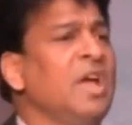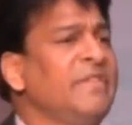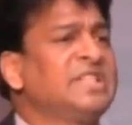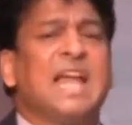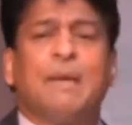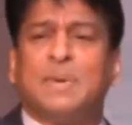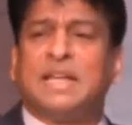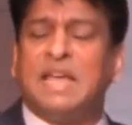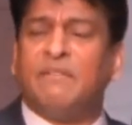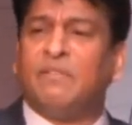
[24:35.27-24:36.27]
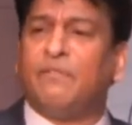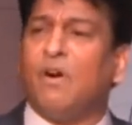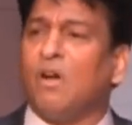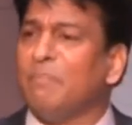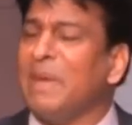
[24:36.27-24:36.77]
which is applicable
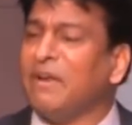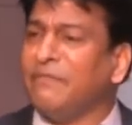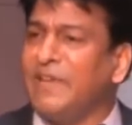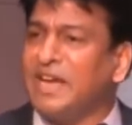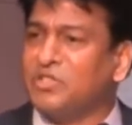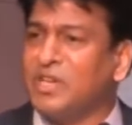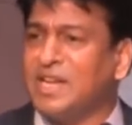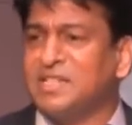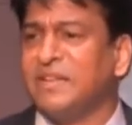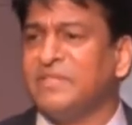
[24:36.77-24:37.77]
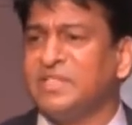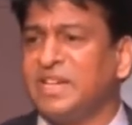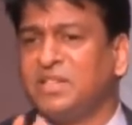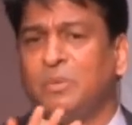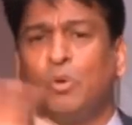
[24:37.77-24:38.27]
for manufacturing and service
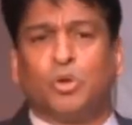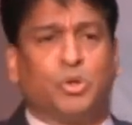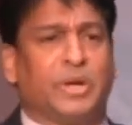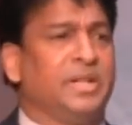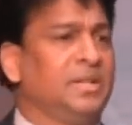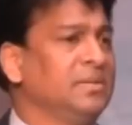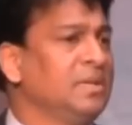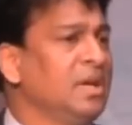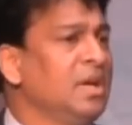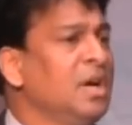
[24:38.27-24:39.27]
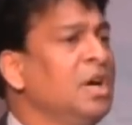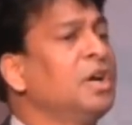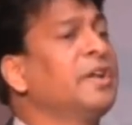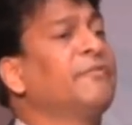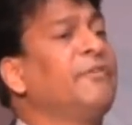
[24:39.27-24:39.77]
sector both together.
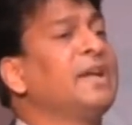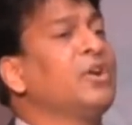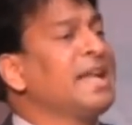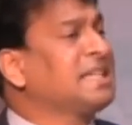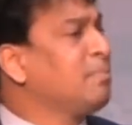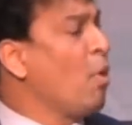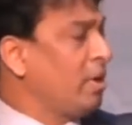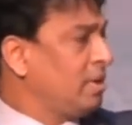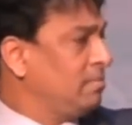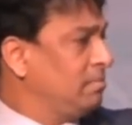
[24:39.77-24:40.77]
Refund on export.